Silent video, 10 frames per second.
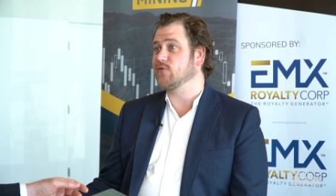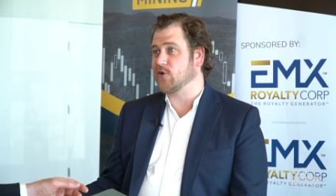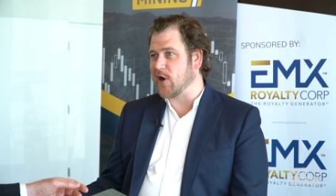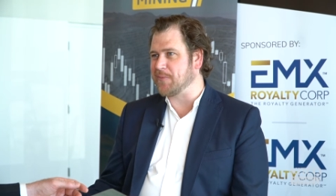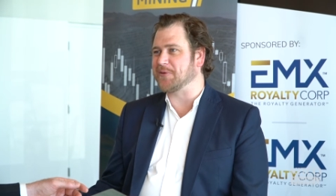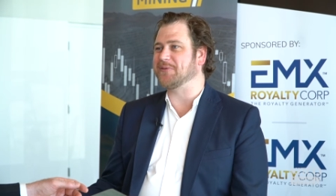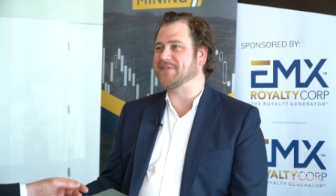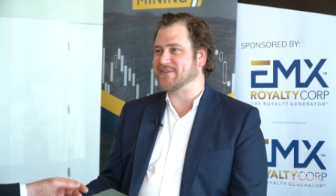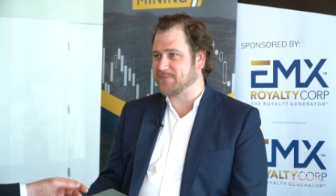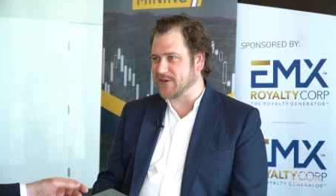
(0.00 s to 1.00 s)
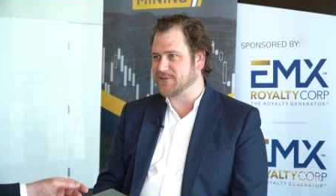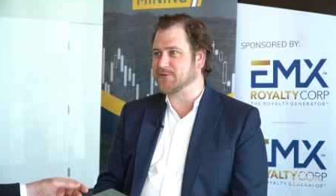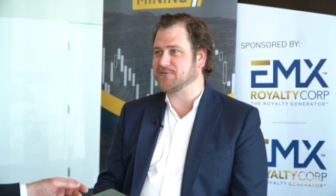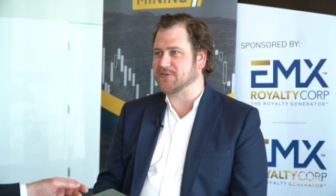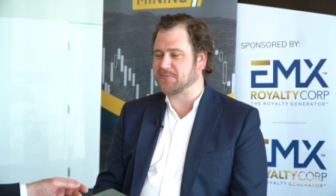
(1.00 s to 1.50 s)
copper when this project
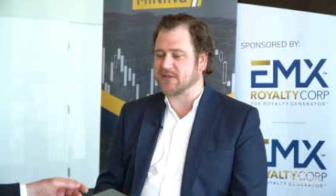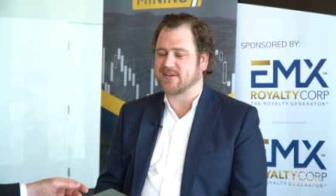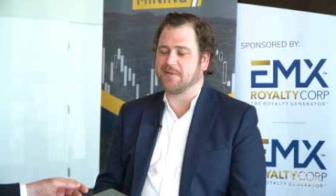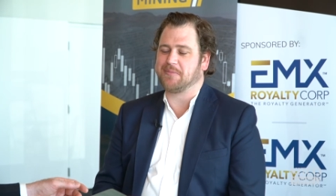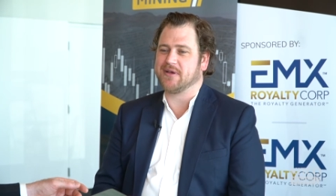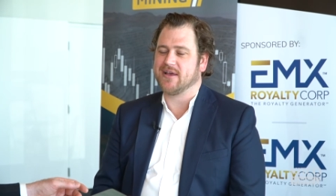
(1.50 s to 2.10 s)
was first picked up.